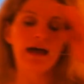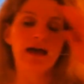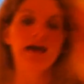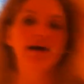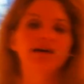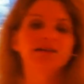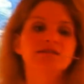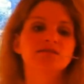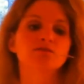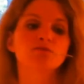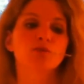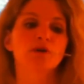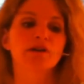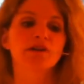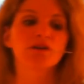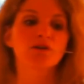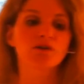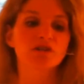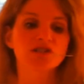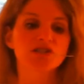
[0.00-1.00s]
And what
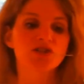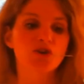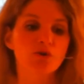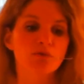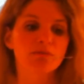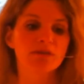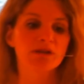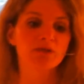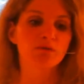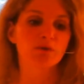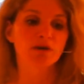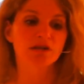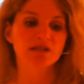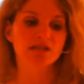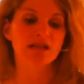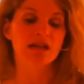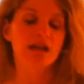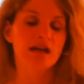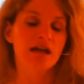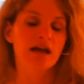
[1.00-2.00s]
yoga showed me
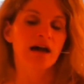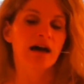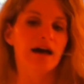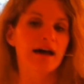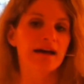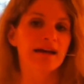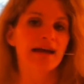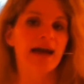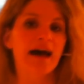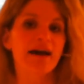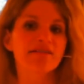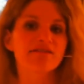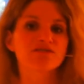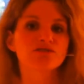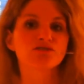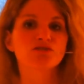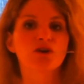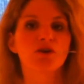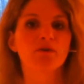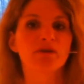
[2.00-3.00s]
was I have
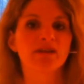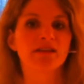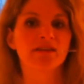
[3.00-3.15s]
to go